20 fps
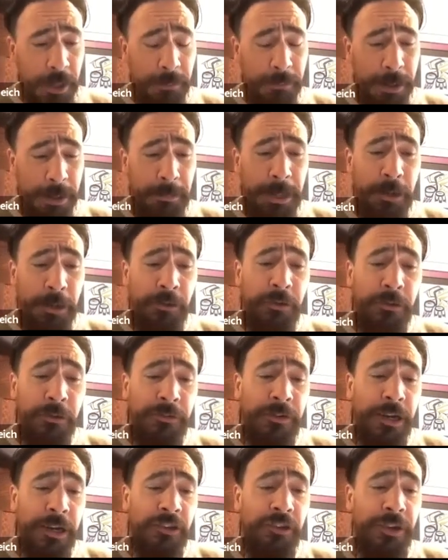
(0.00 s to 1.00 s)
my parents were
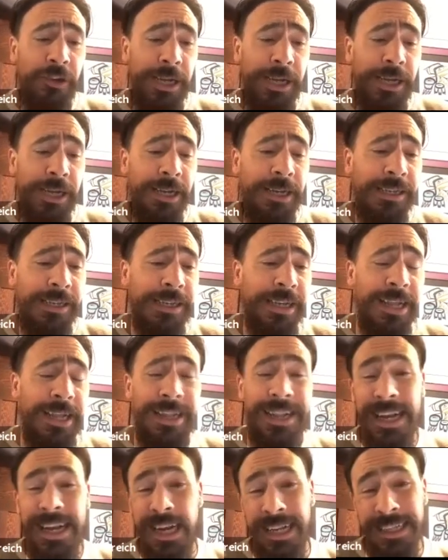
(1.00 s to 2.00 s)
frustrated and then